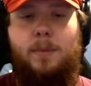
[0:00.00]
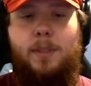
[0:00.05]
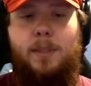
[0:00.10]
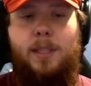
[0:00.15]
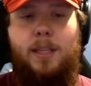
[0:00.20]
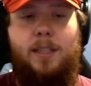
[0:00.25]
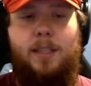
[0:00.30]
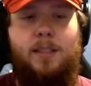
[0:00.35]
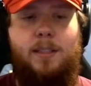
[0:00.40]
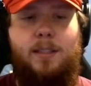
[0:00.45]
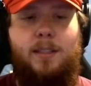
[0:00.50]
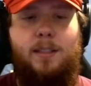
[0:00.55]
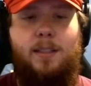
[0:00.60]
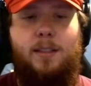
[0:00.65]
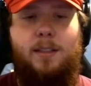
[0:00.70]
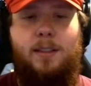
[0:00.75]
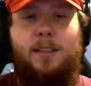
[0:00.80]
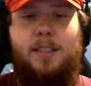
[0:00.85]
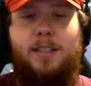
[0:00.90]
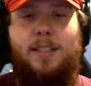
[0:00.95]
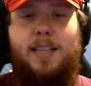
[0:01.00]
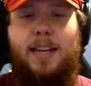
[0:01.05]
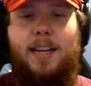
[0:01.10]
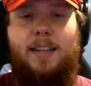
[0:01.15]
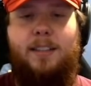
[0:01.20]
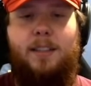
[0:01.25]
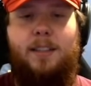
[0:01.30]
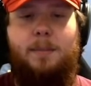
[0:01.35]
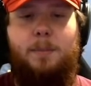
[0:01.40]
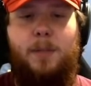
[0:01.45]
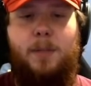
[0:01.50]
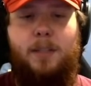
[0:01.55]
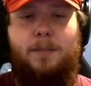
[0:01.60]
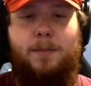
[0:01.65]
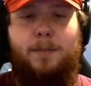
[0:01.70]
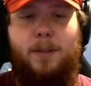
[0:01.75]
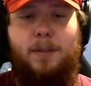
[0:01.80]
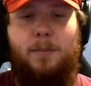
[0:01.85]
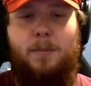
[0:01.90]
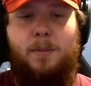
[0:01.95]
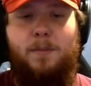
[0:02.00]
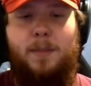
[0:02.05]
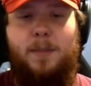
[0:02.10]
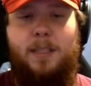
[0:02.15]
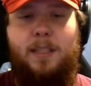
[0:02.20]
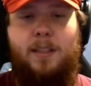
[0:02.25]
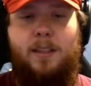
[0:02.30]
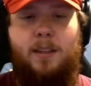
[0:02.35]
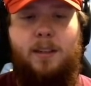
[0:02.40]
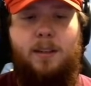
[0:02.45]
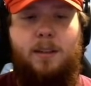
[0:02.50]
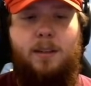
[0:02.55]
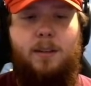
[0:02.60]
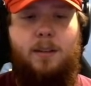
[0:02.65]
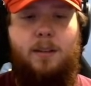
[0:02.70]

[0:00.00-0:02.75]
Yes. This is actually a pretty fun movement here.